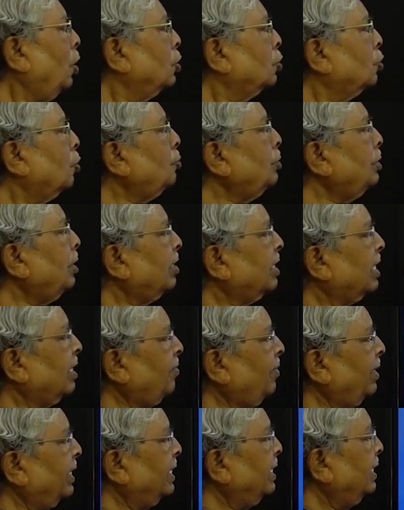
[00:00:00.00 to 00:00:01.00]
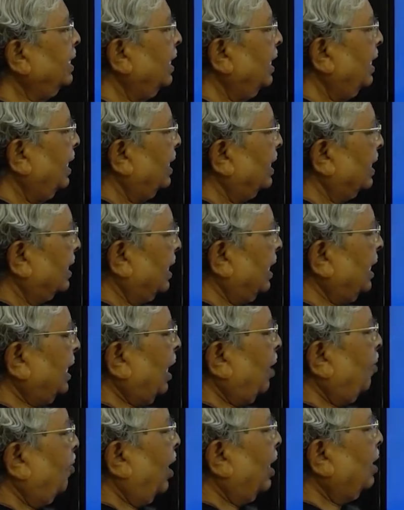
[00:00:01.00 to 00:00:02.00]
So we are given
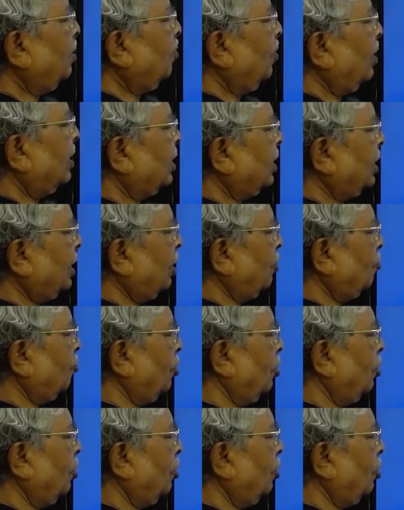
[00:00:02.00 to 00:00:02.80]
theta 1 plus theta 2